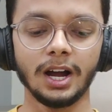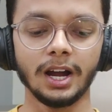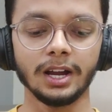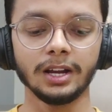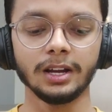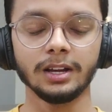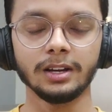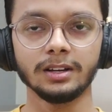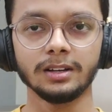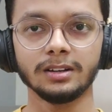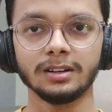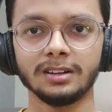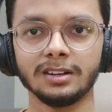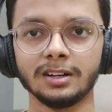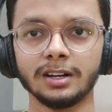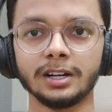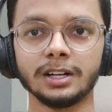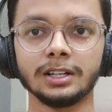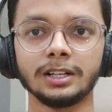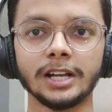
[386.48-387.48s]
I
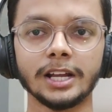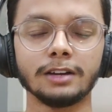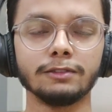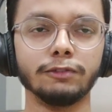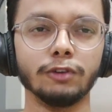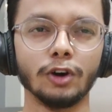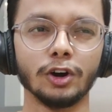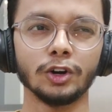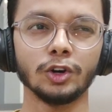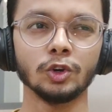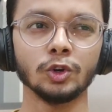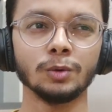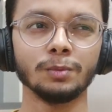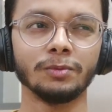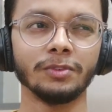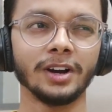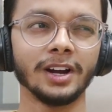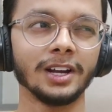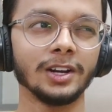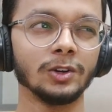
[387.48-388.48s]
learned like for
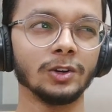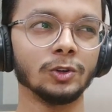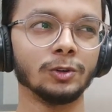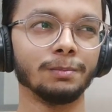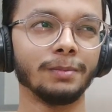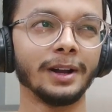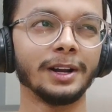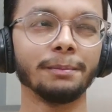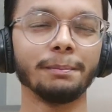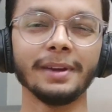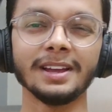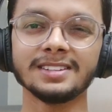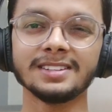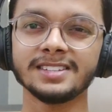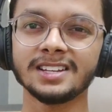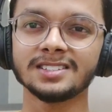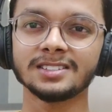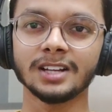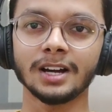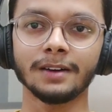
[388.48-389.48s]
loop, while loop and
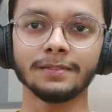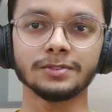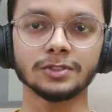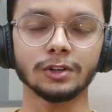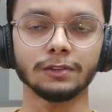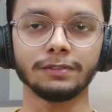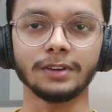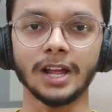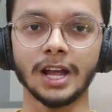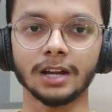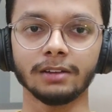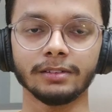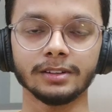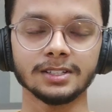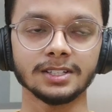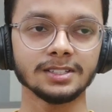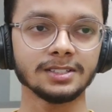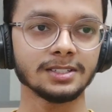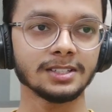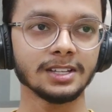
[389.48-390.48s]
basic stuffs of
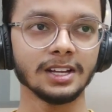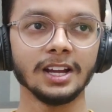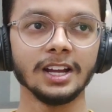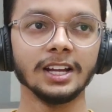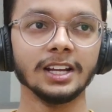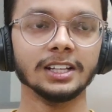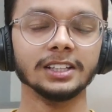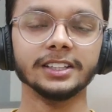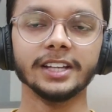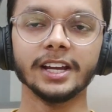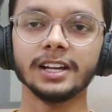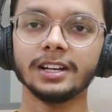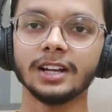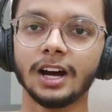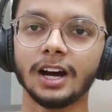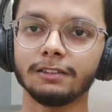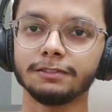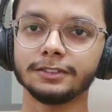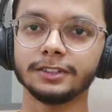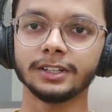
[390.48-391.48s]
languages. Then
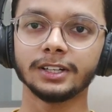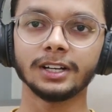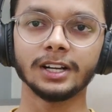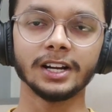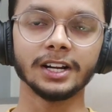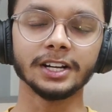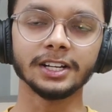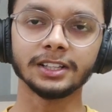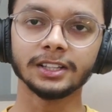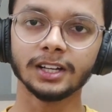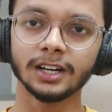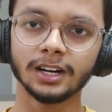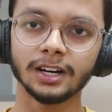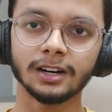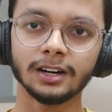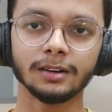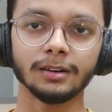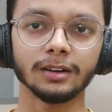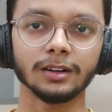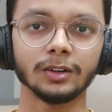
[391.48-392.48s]
after learning
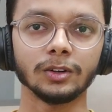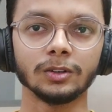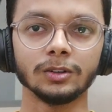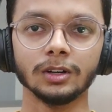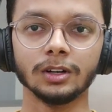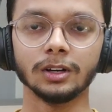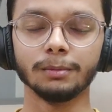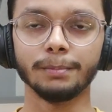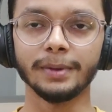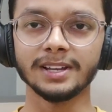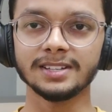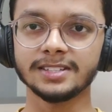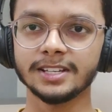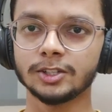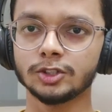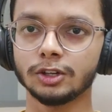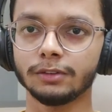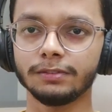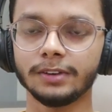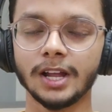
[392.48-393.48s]
the
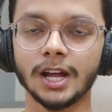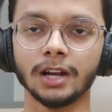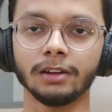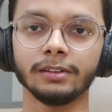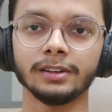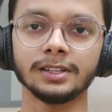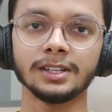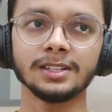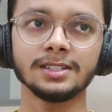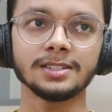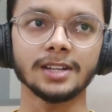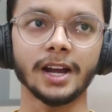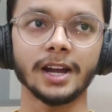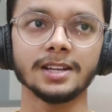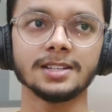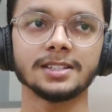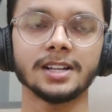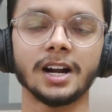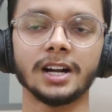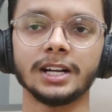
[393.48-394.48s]
basics of languages,
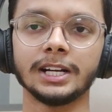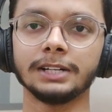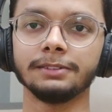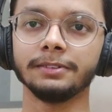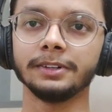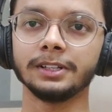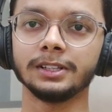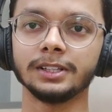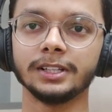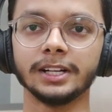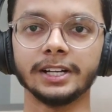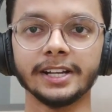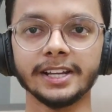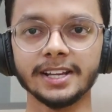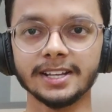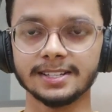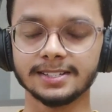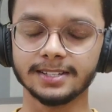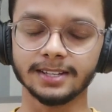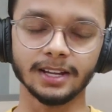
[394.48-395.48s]
I started with the
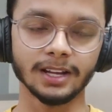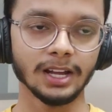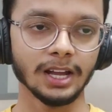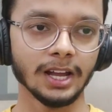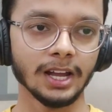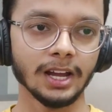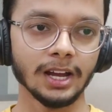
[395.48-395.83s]
DSA.